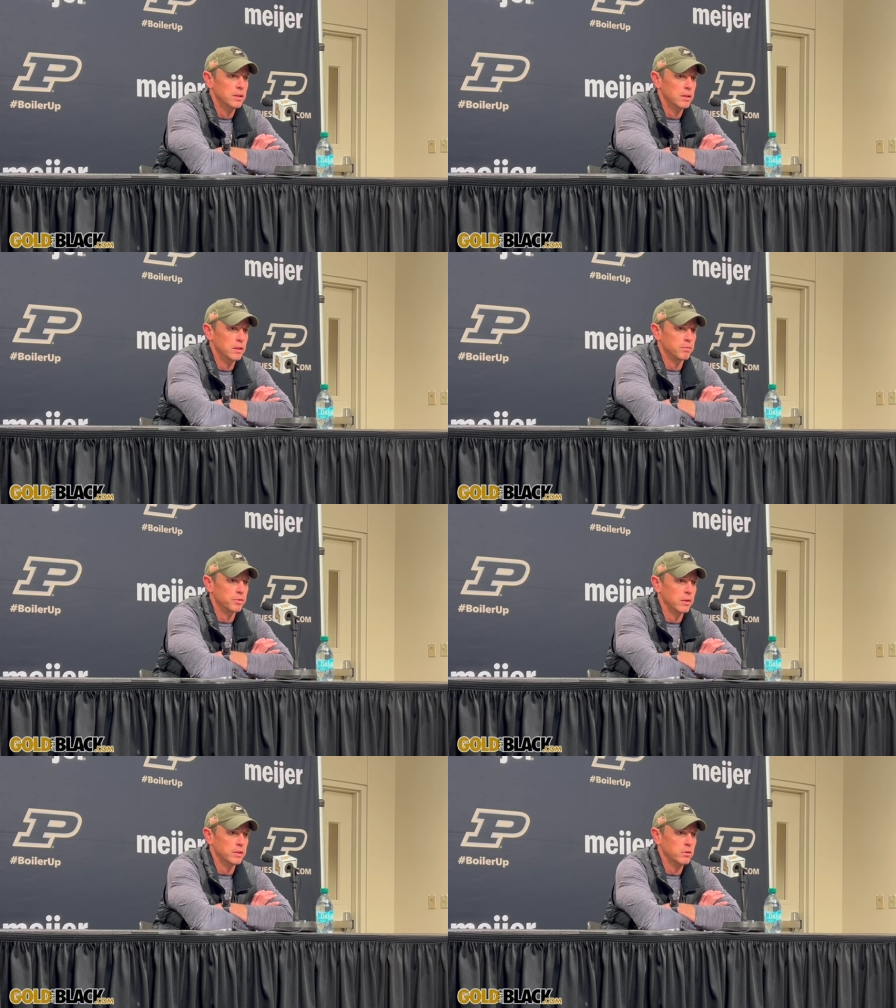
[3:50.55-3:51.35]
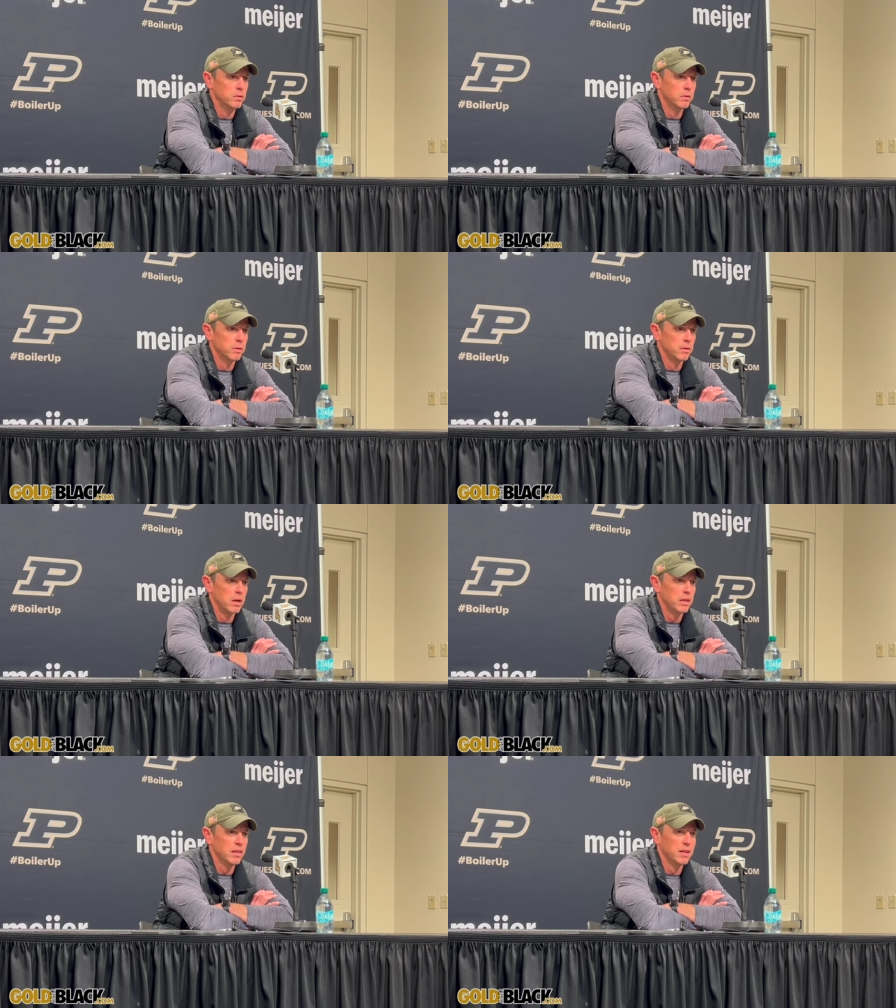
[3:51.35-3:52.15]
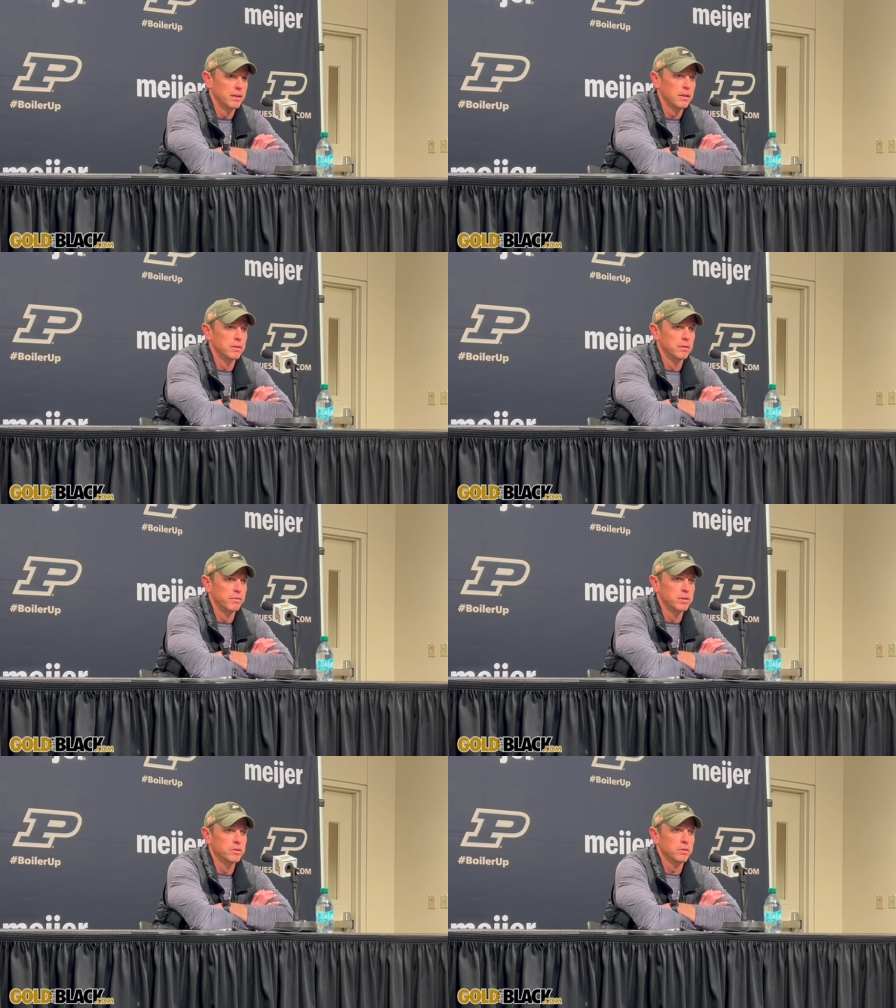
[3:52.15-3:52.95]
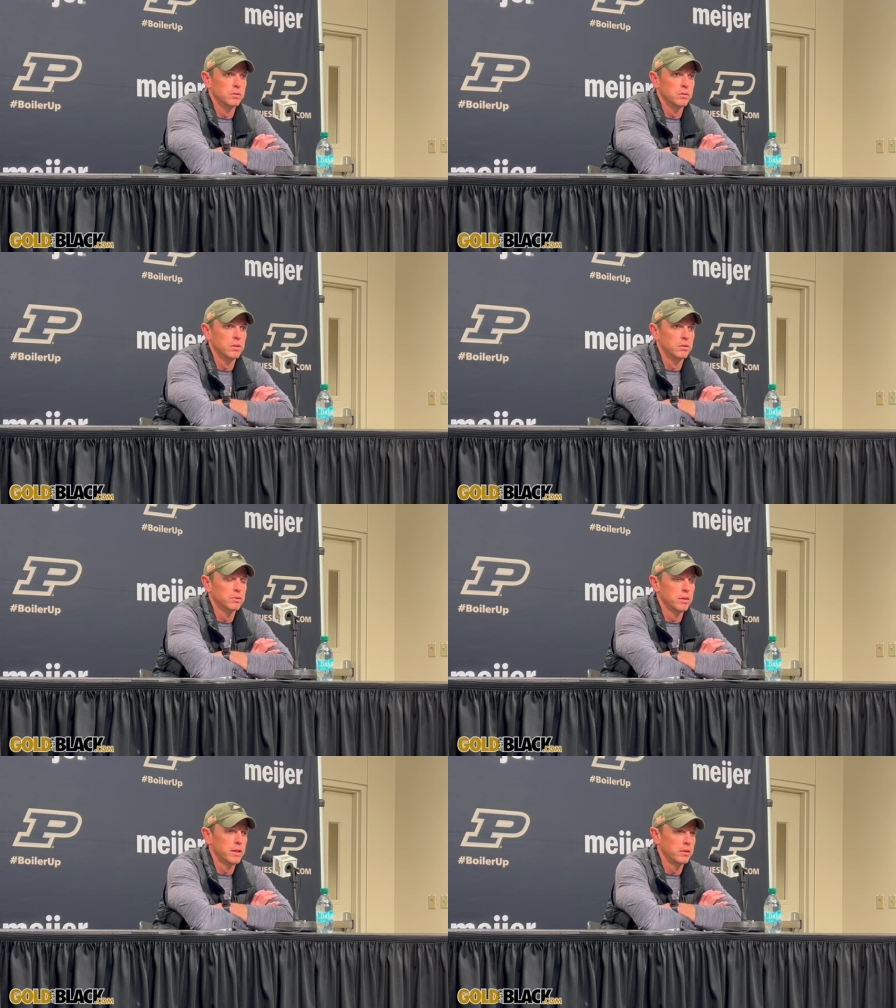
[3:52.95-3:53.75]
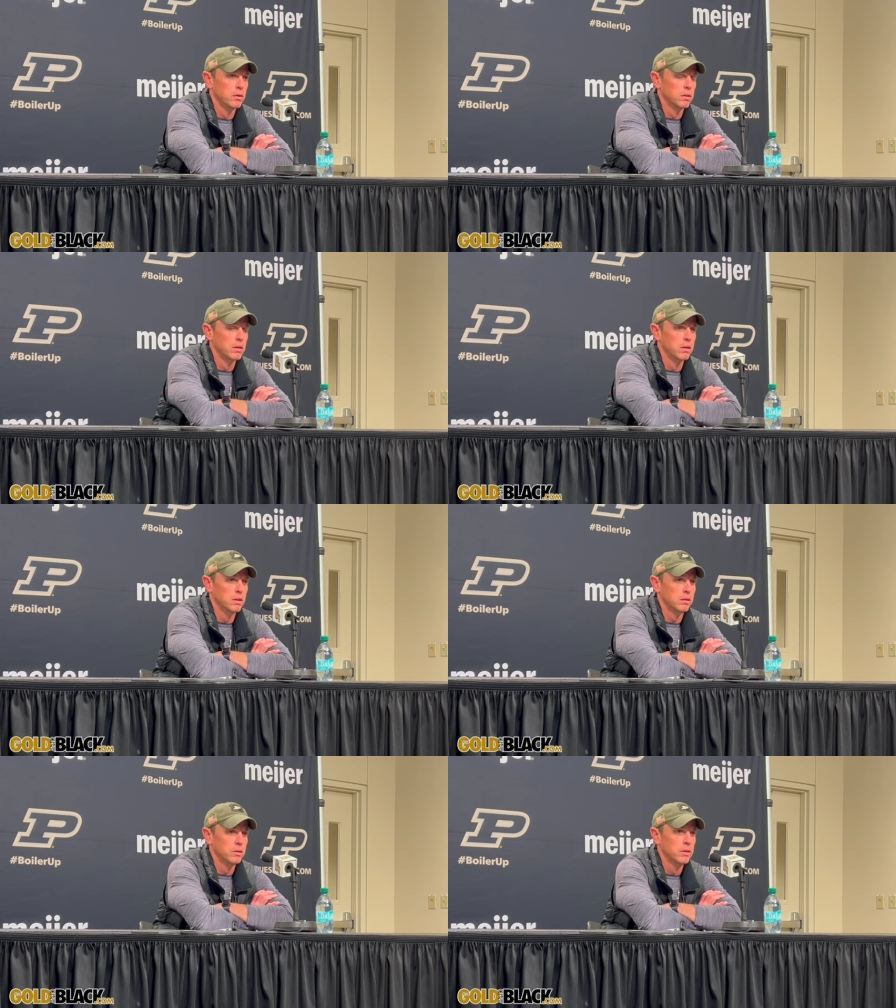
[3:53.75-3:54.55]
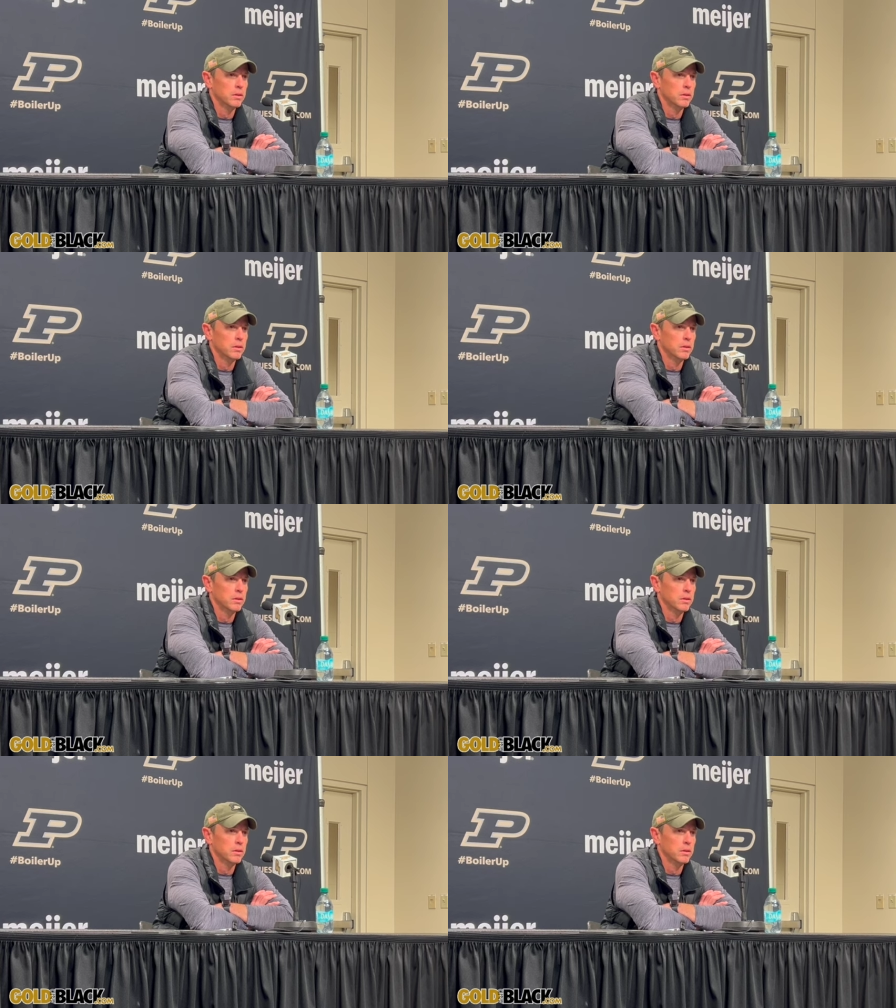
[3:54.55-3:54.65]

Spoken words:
And then up front, they do it. They're athletic and they're physical. So I think all in all,